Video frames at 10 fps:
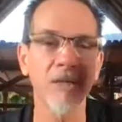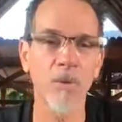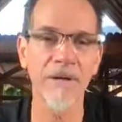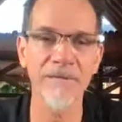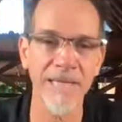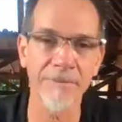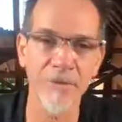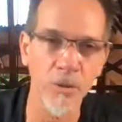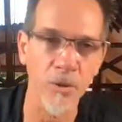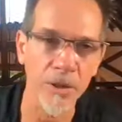my ex-wife
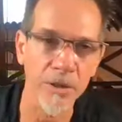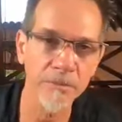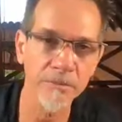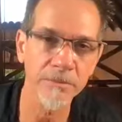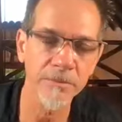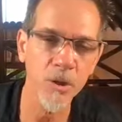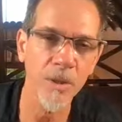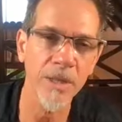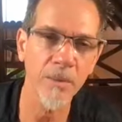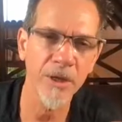slammed the door
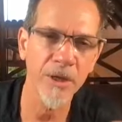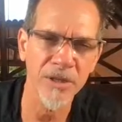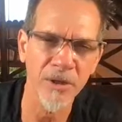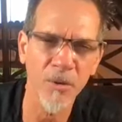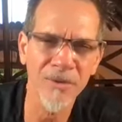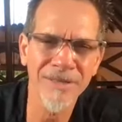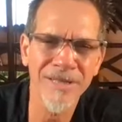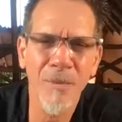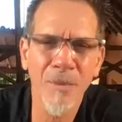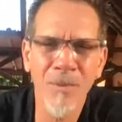21 years
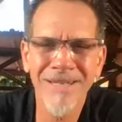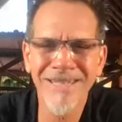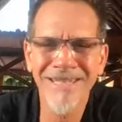ago. It's like,